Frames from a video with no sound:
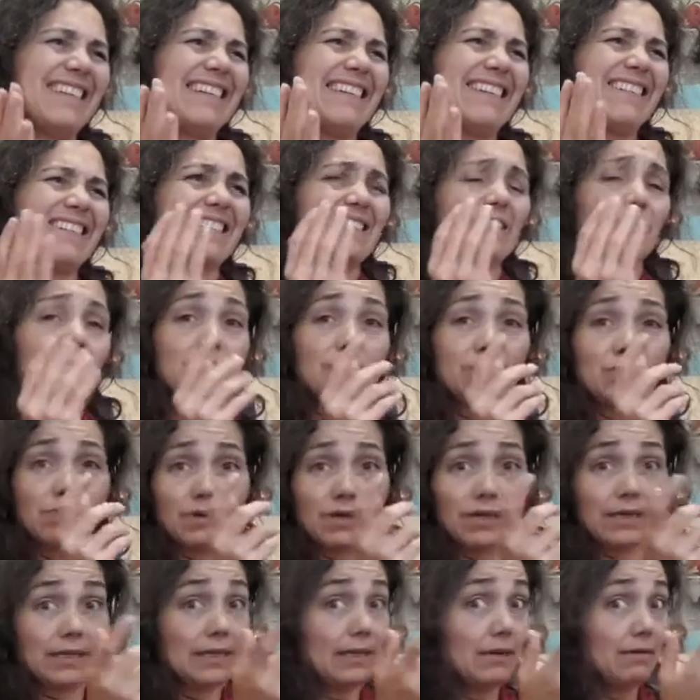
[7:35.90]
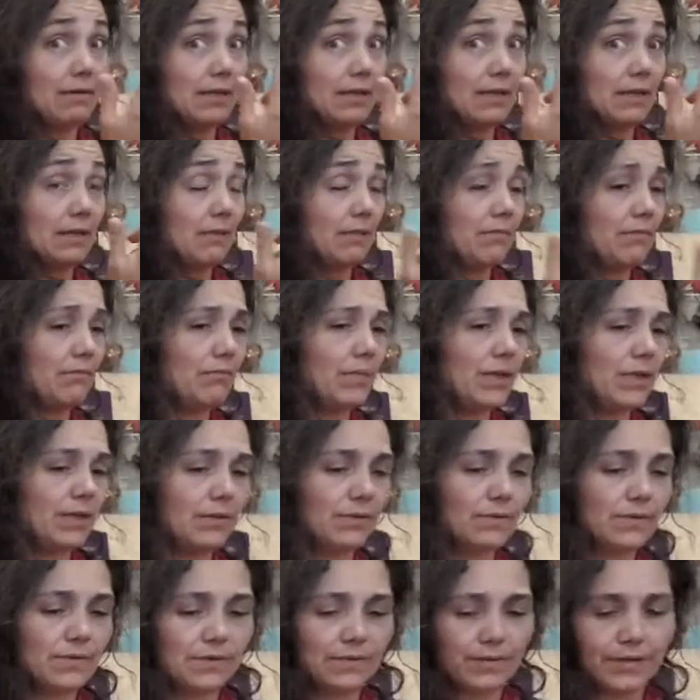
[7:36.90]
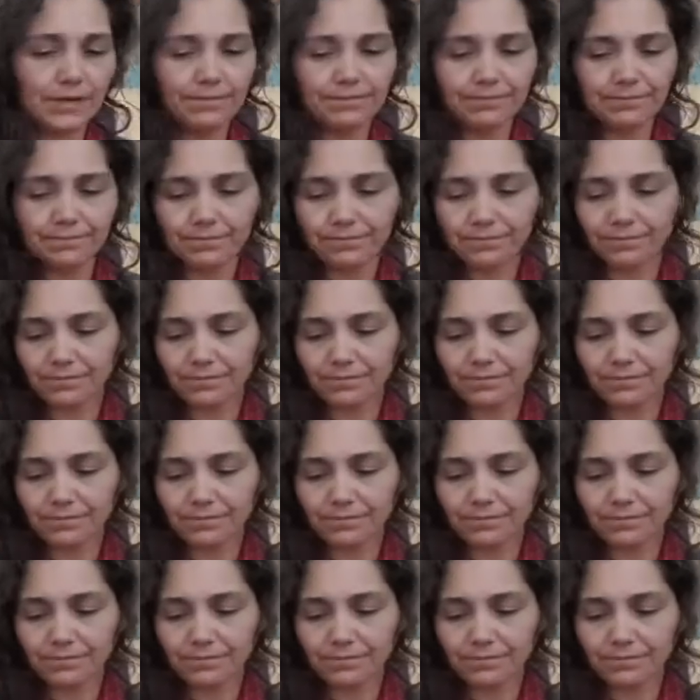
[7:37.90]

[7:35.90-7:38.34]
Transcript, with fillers: Yeah, this whole story of the guy with the big nose, right?